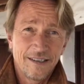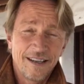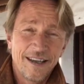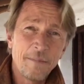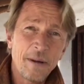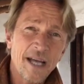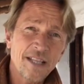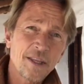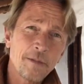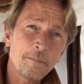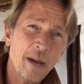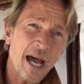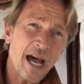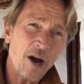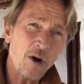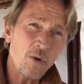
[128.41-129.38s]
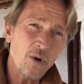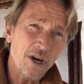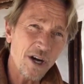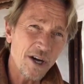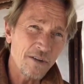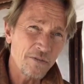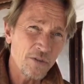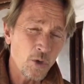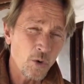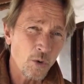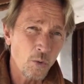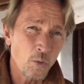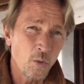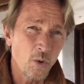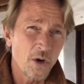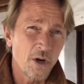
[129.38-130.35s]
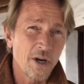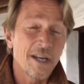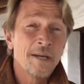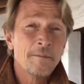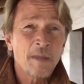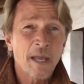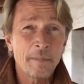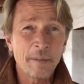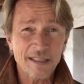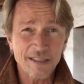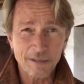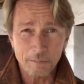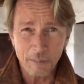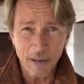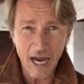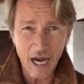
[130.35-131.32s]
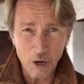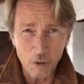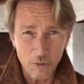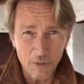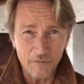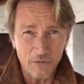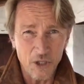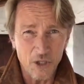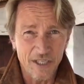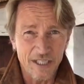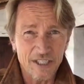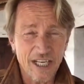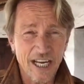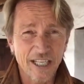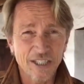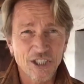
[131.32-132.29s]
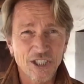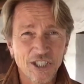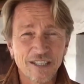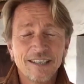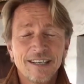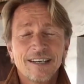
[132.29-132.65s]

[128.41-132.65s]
about the power of your word, about the power of your intention.